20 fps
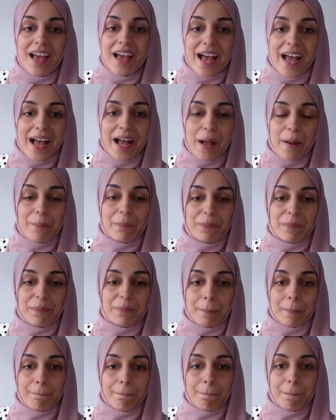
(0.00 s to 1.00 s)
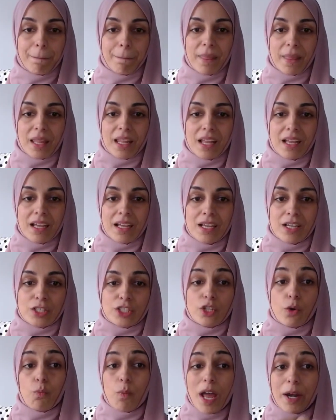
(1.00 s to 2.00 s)

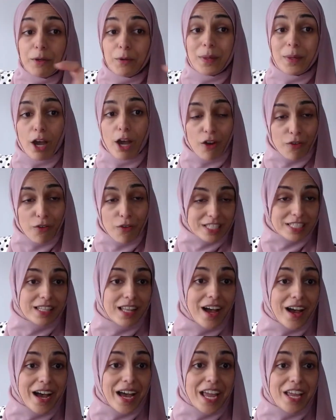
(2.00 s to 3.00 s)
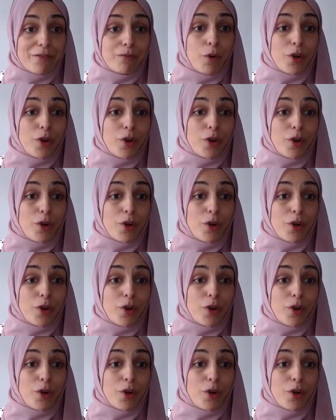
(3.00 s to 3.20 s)
So when we get off this live,